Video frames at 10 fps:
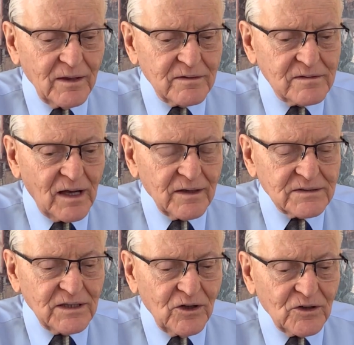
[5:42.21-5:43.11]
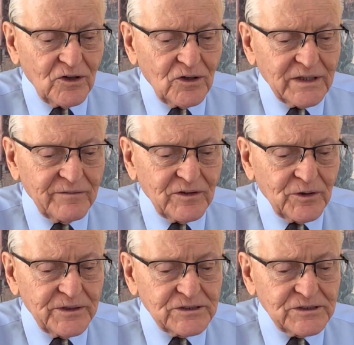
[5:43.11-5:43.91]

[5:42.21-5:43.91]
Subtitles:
sell us alcohol even though he